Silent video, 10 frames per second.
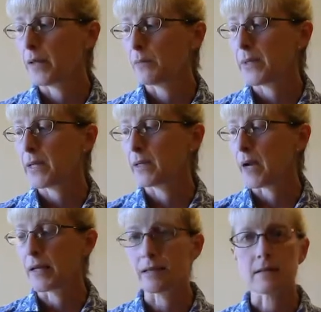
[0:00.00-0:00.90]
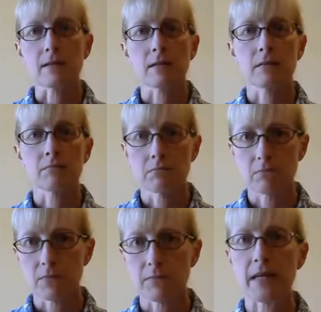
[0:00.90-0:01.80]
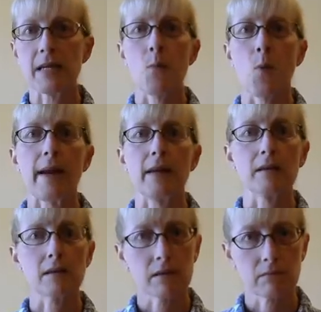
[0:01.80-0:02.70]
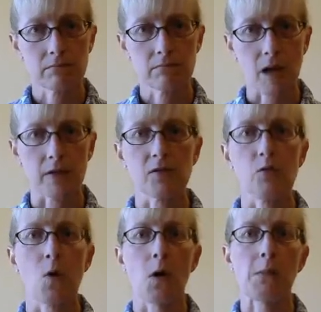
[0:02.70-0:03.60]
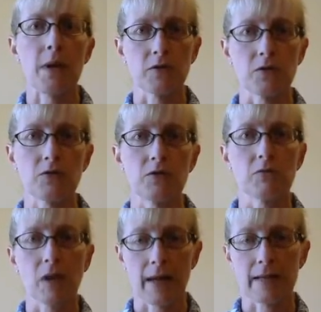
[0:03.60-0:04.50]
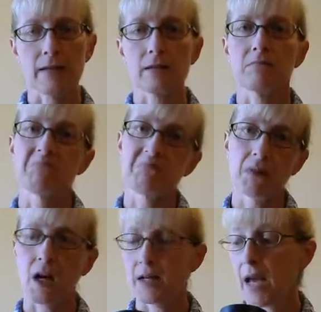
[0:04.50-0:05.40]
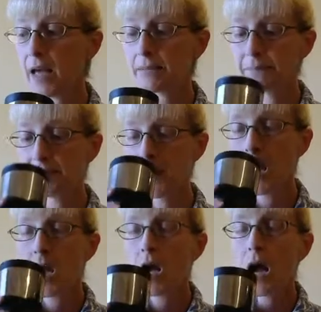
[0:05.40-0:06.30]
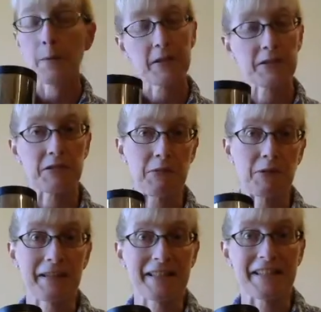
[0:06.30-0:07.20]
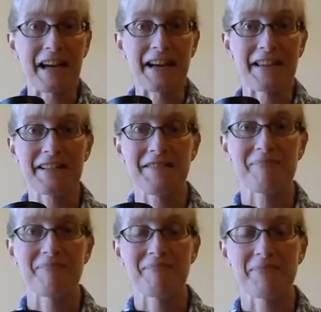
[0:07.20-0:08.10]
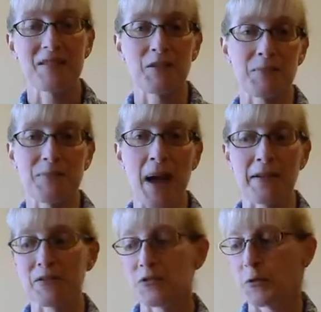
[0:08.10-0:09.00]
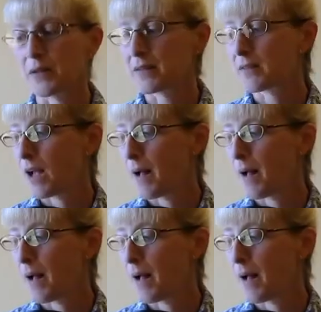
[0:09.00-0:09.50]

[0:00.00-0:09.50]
it'll be a nice medium weight, not too warm, not too light kind of hat. I will let you know what I decide in terms of pattern choice